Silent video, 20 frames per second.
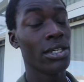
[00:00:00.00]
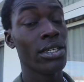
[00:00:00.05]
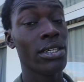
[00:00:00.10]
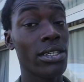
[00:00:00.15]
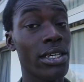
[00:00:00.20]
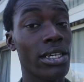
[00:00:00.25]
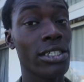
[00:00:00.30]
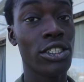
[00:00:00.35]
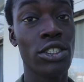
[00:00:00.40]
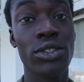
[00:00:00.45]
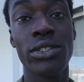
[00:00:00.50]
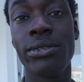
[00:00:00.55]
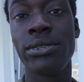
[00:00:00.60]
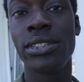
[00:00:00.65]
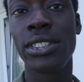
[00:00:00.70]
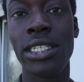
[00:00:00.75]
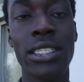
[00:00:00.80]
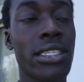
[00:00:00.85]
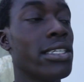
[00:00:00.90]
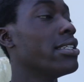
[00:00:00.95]
As you have
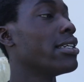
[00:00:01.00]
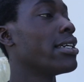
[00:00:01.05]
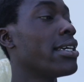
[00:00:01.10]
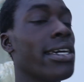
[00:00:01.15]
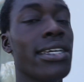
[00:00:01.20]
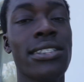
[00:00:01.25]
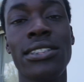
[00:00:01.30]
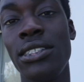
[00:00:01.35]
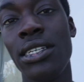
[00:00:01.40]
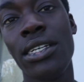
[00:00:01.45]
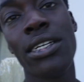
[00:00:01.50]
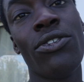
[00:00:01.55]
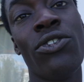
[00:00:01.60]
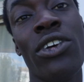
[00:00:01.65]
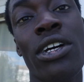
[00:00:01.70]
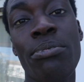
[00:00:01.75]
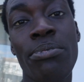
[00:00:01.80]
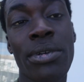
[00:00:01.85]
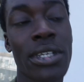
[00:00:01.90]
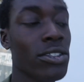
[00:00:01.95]
seen in the kids, they're
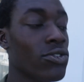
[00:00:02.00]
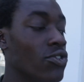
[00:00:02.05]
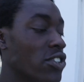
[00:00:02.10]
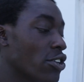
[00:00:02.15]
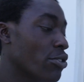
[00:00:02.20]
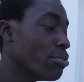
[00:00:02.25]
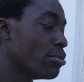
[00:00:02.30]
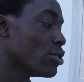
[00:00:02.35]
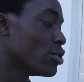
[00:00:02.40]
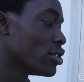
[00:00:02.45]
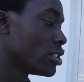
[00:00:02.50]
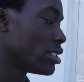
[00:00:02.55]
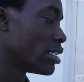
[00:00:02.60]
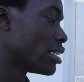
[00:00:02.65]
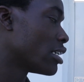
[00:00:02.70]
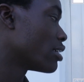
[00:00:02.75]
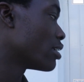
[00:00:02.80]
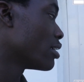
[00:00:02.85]
rapping drill music.